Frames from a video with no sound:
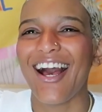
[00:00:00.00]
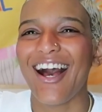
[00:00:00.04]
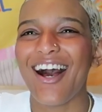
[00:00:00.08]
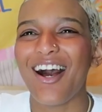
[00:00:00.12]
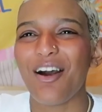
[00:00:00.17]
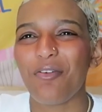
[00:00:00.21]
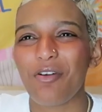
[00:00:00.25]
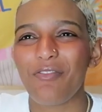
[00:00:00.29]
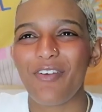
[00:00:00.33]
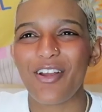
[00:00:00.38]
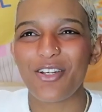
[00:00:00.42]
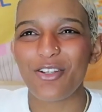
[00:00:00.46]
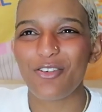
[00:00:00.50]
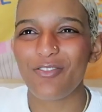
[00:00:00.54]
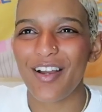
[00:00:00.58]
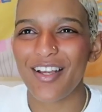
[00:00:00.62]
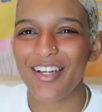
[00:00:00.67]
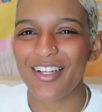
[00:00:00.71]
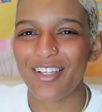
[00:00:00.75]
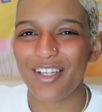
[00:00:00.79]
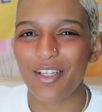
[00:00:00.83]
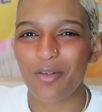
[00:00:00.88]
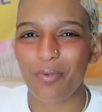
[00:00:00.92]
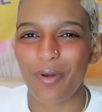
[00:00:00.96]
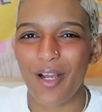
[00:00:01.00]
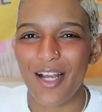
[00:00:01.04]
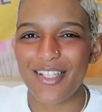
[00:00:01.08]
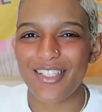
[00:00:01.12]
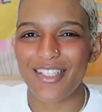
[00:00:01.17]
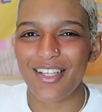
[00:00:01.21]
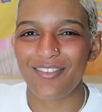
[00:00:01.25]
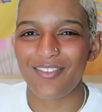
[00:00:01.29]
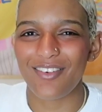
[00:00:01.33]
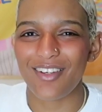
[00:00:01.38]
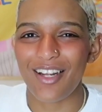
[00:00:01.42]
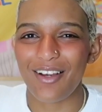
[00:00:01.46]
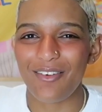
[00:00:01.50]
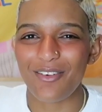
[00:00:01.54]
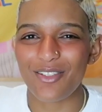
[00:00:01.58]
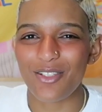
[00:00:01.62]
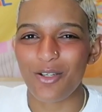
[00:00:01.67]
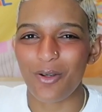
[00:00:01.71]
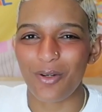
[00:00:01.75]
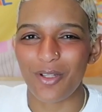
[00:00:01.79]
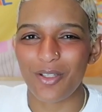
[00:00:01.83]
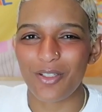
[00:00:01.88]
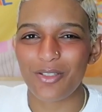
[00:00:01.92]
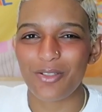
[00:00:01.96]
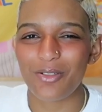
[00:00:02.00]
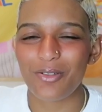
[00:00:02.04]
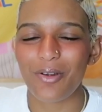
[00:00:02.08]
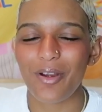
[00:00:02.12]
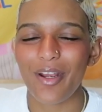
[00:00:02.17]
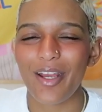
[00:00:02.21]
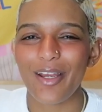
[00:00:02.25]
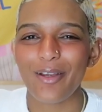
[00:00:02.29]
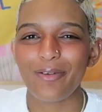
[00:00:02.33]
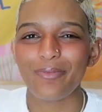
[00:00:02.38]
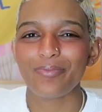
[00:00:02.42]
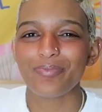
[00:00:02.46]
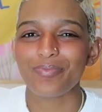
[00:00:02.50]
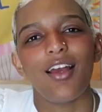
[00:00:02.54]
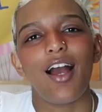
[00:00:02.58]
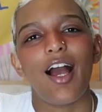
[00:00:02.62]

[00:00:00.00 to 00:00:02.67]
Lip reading: If I do find a good price on one, I would totally do gray.